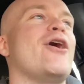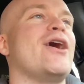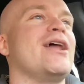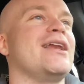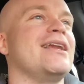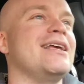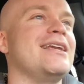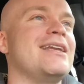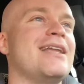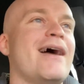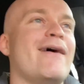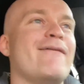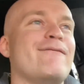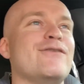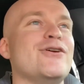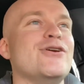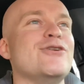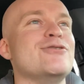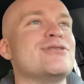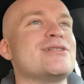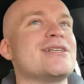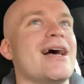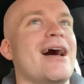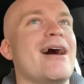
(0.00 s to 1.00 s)
I need to have
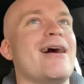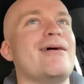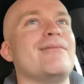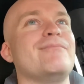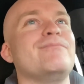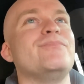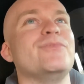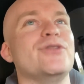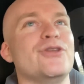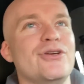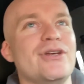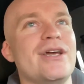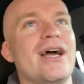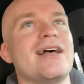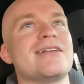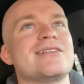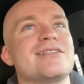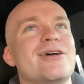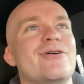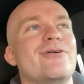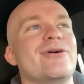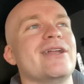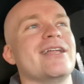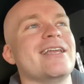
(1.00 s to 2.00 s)
view time. You guys
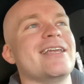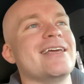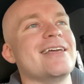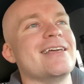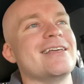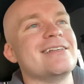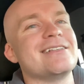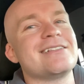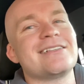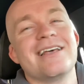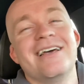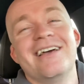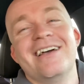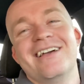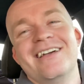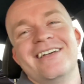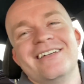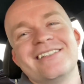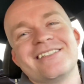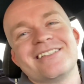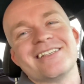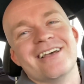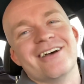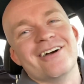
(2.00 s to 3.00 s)
know what it is.
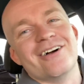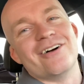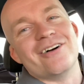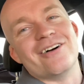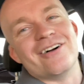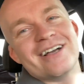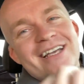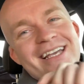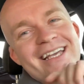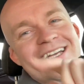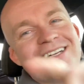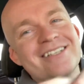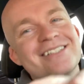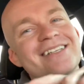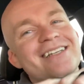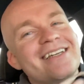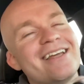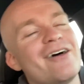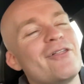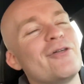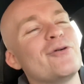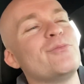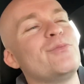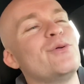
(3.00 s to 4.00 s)
So here's
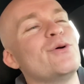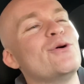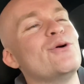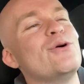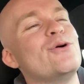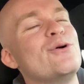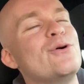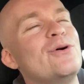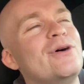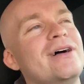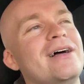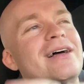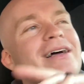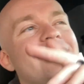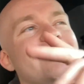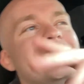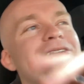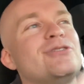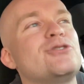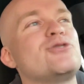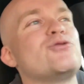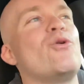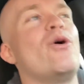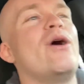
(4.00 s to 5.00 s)
another pull,
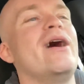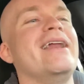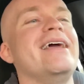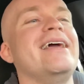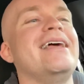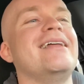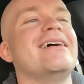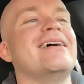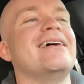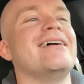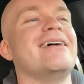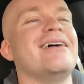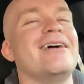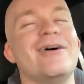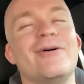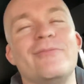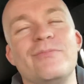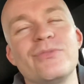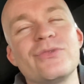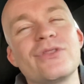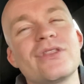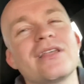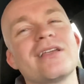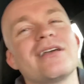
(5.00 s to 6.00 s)
20 to
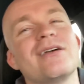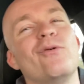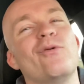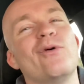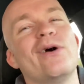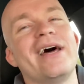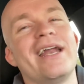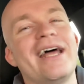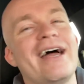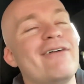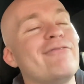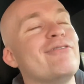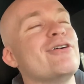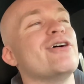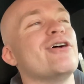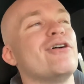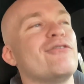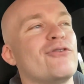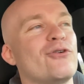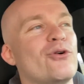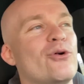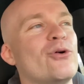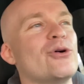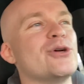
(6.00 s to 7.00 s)
whatever.
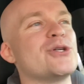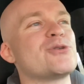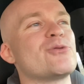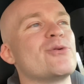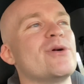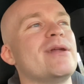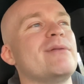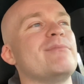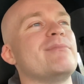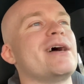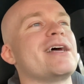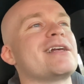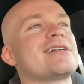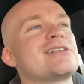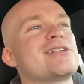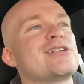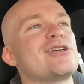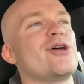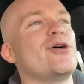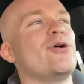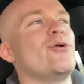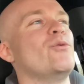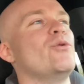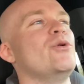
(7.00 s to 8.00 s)
Of course, we're in
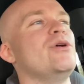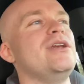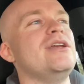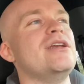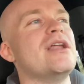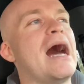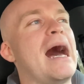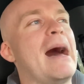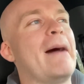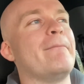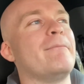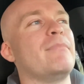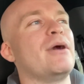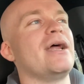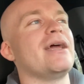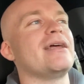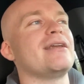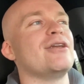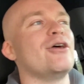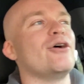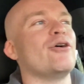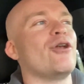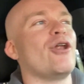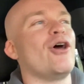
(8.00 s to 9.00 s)
Mexico. Would not
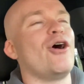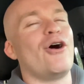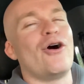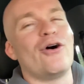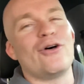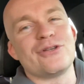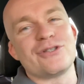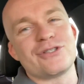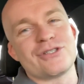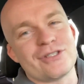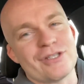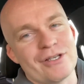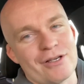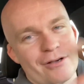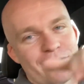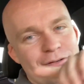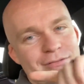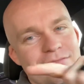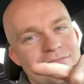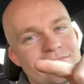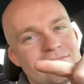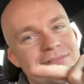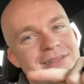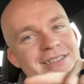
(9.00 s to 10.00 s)
break no laws.
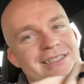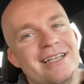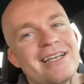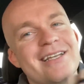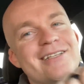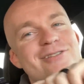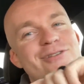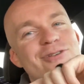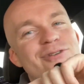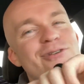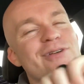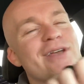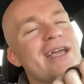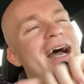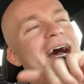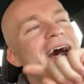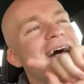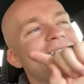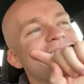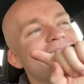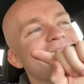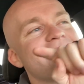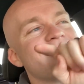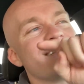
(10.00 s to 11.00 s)
So stay tuned,
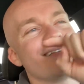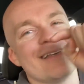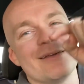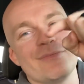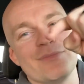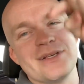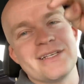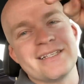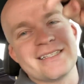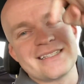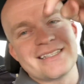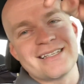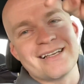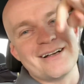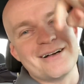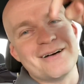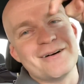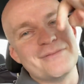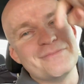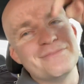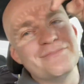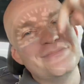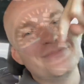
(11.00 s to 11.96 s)
guys. Give me a sub.